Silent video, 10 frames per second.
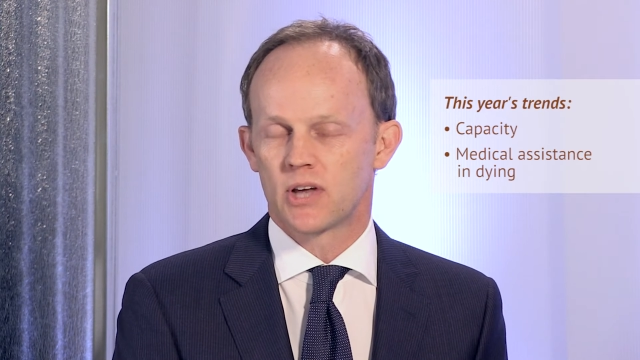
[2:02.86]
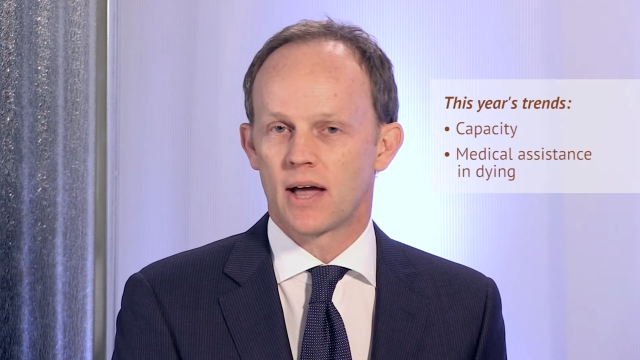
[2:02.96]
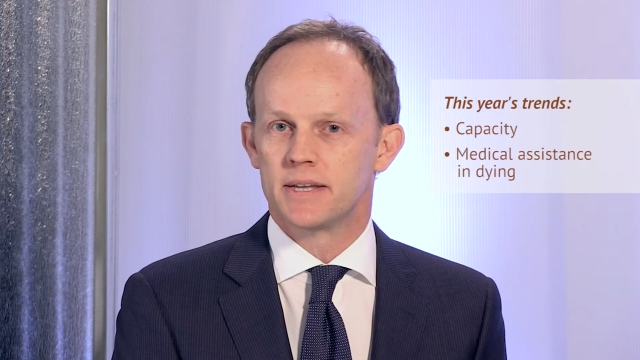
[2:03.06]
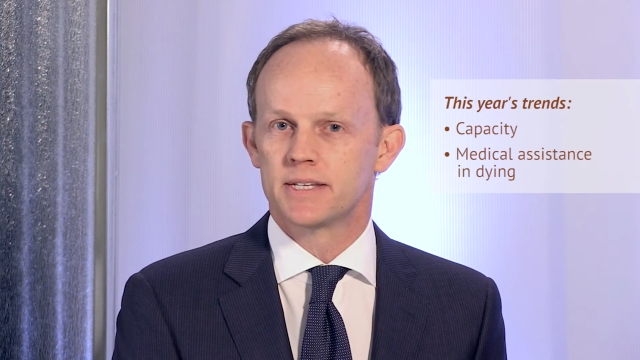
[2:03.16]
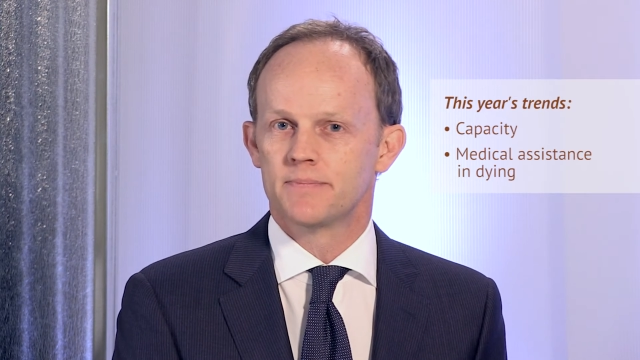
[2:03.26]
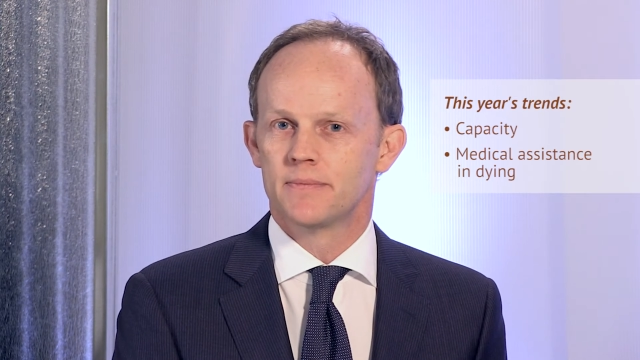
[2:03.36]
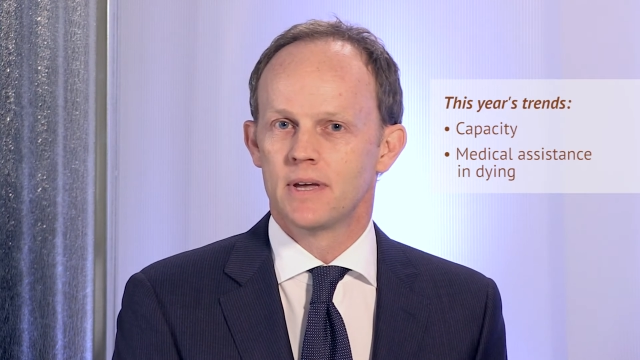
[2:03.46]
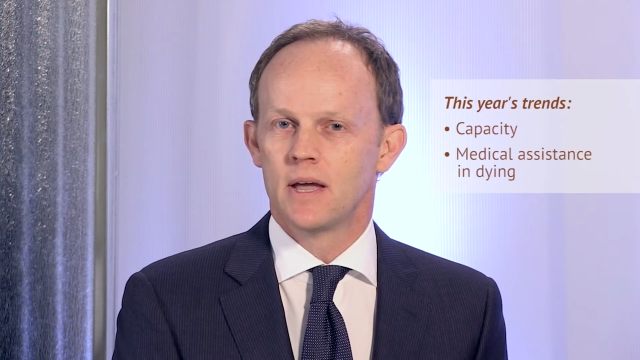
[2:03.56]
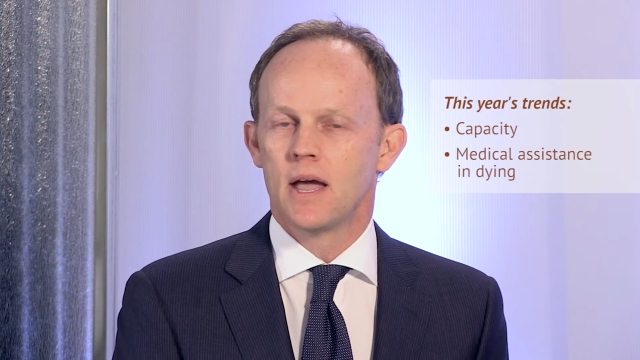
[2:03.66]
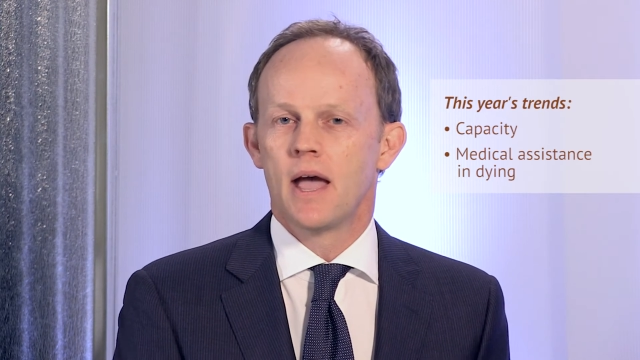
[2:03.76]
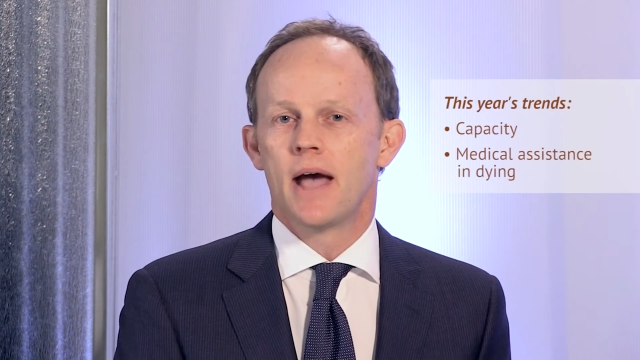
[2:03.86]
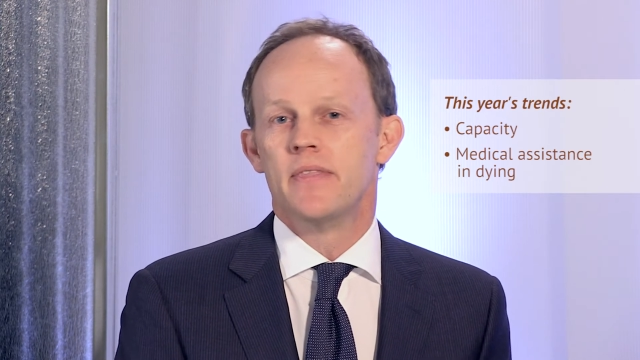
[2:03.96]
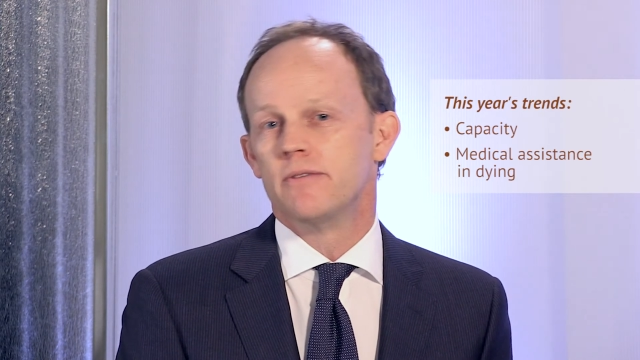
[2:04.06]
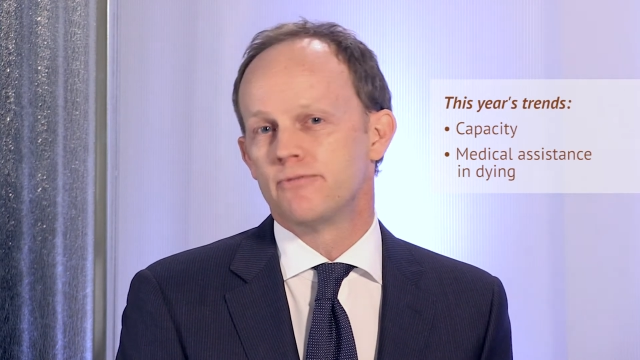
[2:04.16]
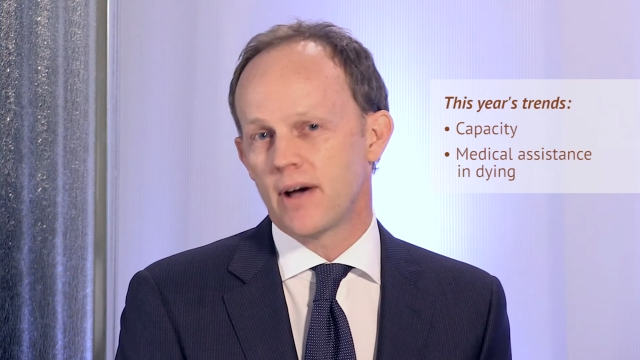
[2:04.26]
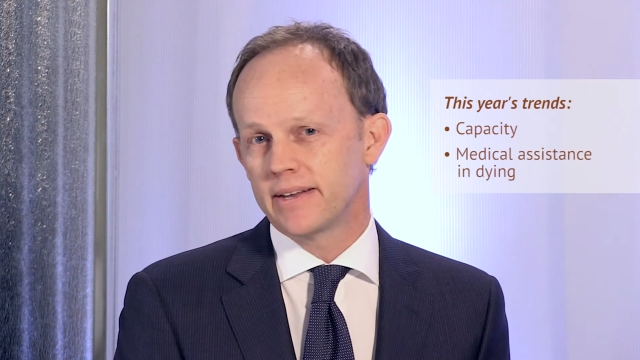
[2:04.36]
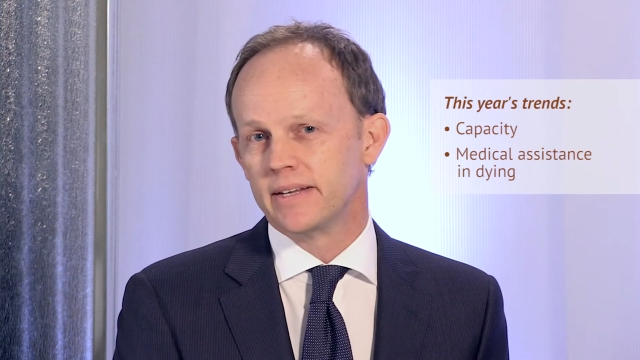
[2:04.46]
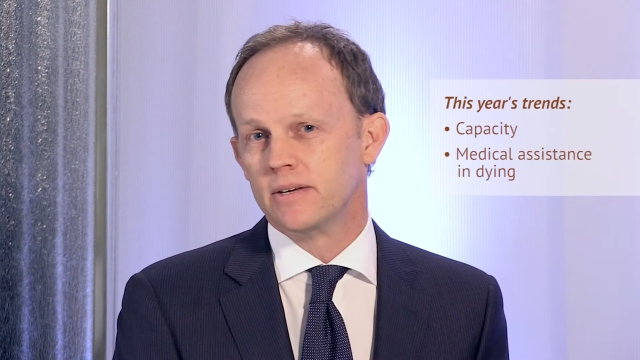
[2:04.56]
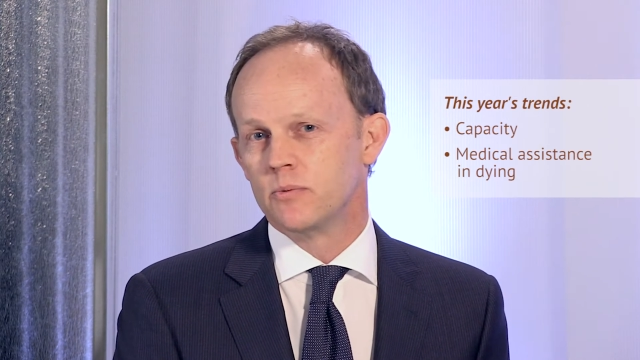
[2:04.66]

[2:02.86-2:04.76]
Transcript: sides. And then finally,